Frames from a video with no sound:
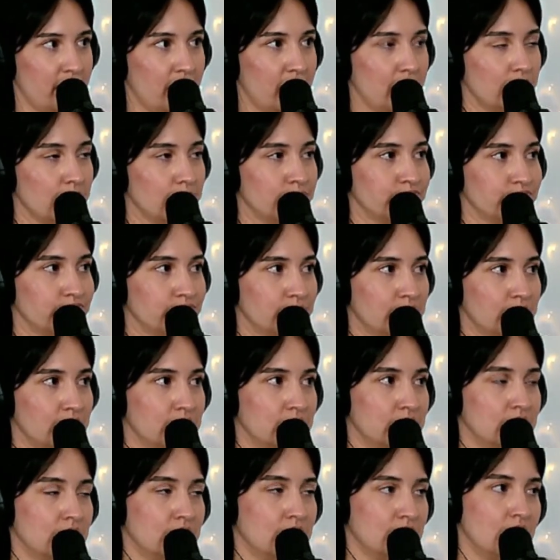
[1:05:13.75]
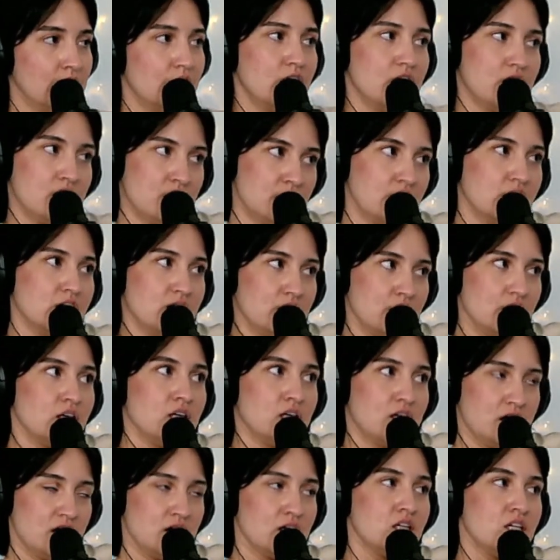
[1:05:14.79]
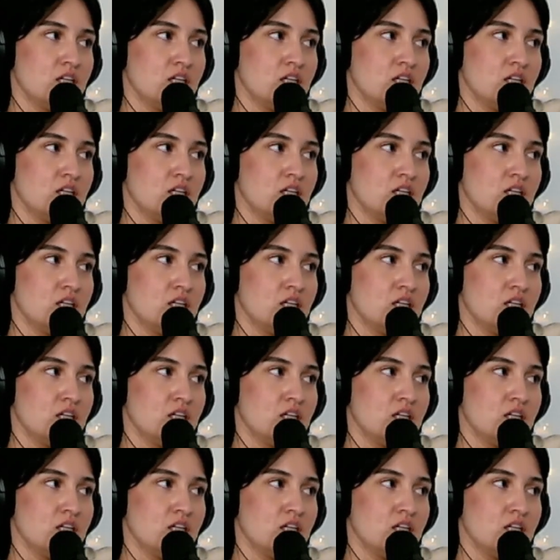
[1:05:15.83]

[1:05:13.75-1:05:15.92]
Kind of use it as an open mic or whatever.